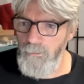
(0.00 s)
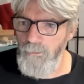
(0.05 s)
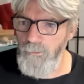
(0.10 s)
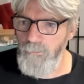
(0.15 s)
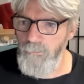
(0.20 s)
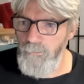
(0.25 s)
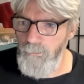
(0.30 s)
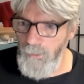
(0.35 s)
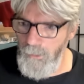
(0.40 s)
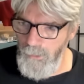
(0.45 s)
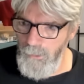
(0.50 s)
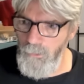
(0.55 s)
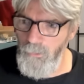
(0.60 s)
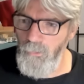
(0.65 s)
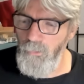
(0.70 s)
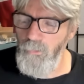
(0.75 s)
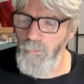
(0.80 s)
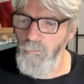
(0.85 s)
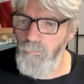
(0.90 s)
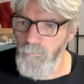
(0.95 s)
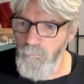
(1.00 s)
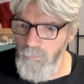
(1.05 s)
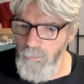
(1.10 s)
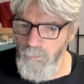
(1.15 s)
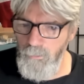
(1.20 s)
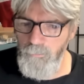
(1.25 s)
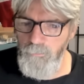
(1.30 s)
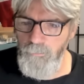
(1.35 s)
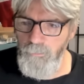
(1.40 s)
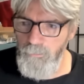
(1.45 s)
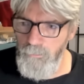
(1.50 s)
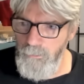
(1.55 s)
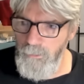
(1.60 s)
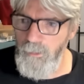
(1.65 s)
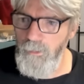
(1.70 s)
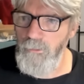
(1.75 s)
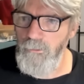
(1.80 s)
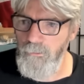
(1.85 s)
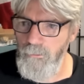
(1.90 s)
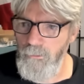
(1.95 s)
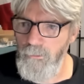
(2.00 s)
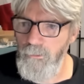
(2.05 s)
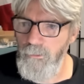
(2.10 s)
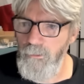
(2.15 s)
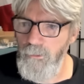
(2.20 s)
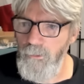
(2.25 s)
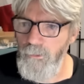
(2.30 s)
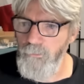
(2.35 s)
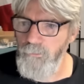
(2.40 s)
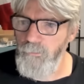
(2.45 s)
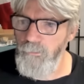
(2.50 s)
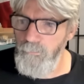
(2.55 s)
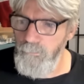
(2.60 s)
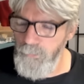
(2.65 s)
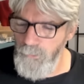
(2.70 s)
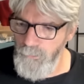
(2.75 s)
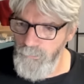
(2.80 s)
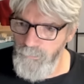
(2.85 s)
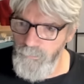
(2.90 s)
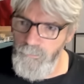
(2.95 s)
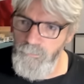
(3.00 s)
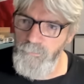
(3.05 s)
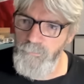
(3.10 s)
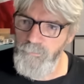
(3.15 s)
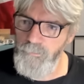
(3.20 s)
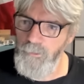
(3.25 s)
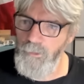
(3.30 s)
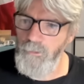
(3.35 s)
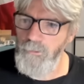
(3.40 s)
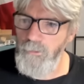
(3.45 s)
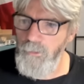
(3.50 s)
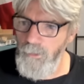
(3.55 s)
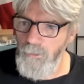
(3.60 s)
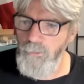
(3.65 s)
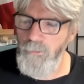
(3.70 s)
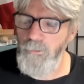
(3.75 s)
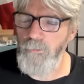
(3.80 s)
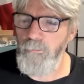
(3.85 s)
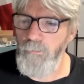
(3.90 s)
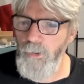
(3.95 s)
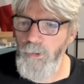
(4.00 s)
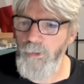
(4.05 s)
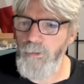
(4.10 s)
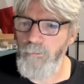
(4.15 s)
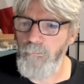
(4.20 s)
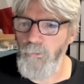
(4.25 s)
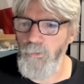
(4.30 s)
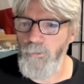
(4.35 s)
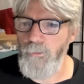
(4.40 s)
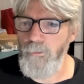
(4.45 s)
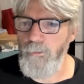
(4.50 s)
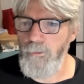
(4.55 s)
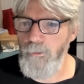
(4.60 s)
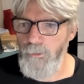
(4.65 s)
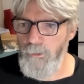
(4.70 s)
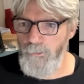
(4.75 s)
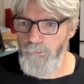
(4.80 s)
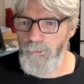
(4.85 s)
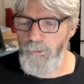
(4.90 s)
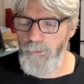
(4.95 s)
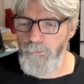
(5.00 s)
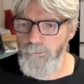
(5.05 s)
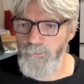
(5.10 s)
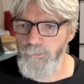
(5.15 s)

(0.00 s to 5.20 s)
They all worked together to produce another Bible, another